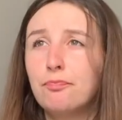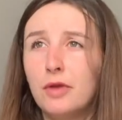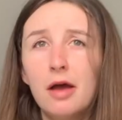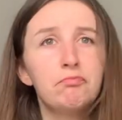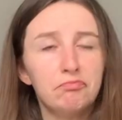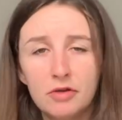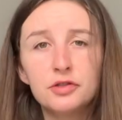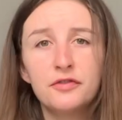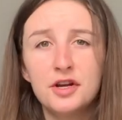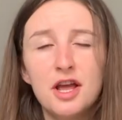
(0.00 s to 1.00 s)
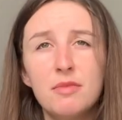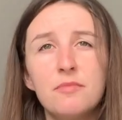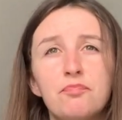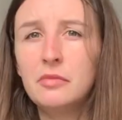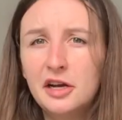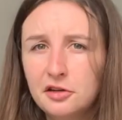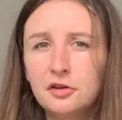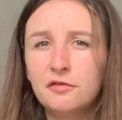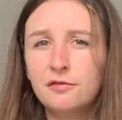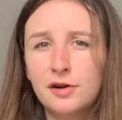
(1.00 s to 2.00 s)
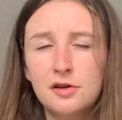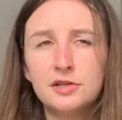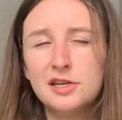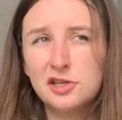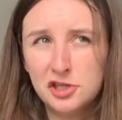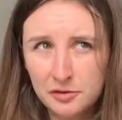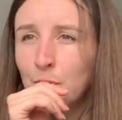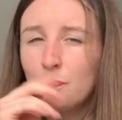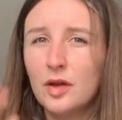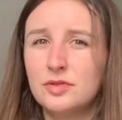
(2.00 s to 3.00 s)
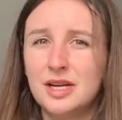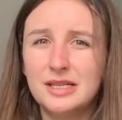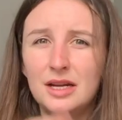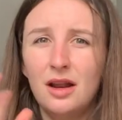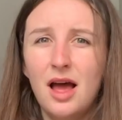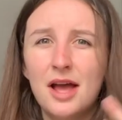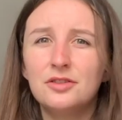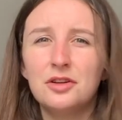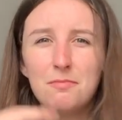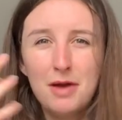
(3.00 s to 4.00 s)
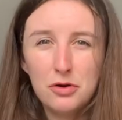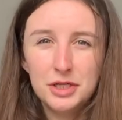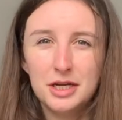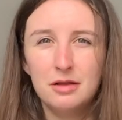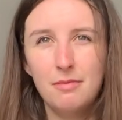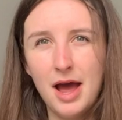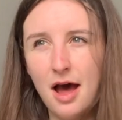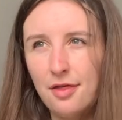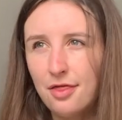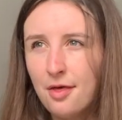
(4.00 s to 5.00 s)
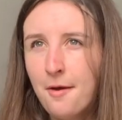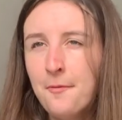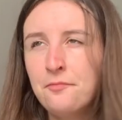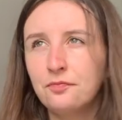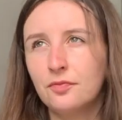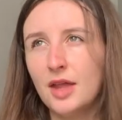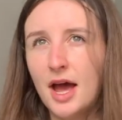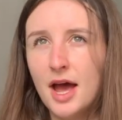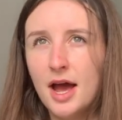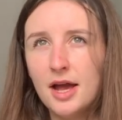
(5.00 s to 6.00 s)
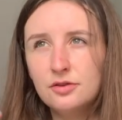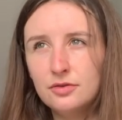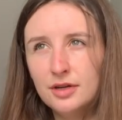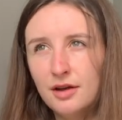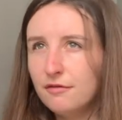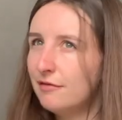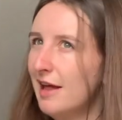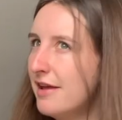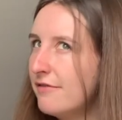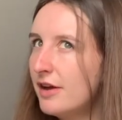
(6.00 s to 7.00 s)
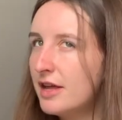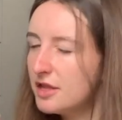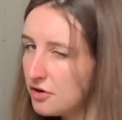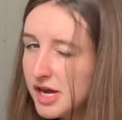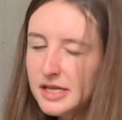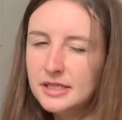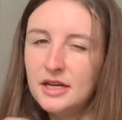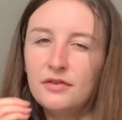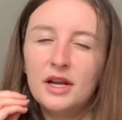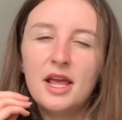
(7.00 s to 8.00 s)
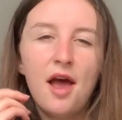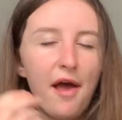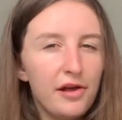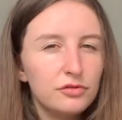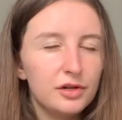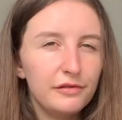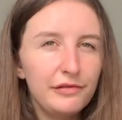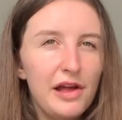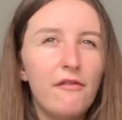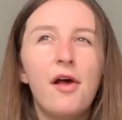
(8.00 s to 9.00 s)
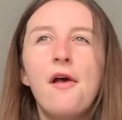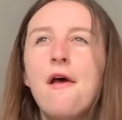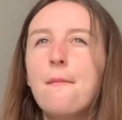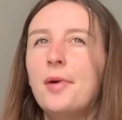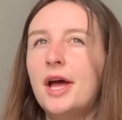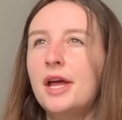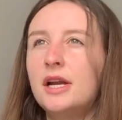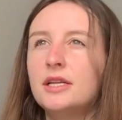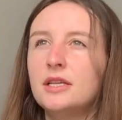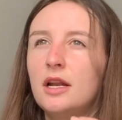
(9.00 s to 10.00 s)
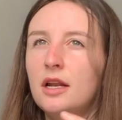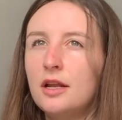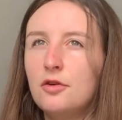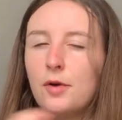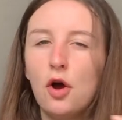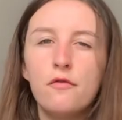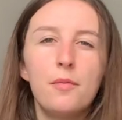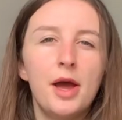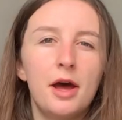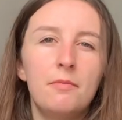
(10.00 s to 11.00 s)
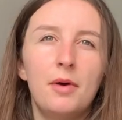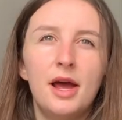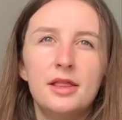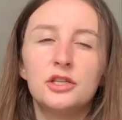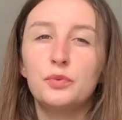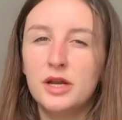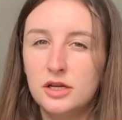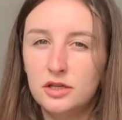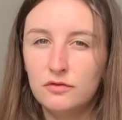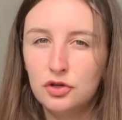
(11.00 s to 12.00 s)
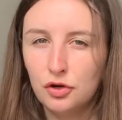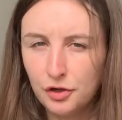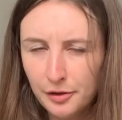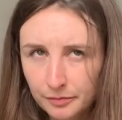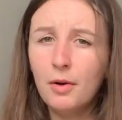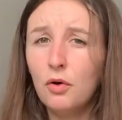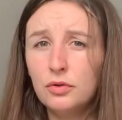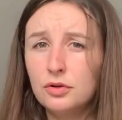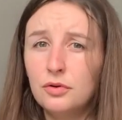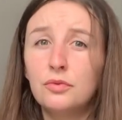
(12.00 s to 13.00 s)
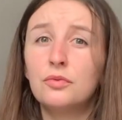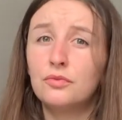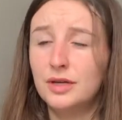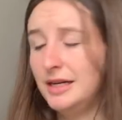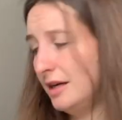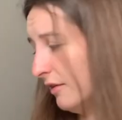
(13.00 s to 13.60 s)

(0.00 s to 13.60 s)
Yeah, it was very yummy. I had a good friand texture. It was nice and light, sort of melty in the mouth. The hazelnut flavor, there is definitely a hazelnut flavor, but it is a little bit overpowered by the sweetness of the chocolate. But all in all, really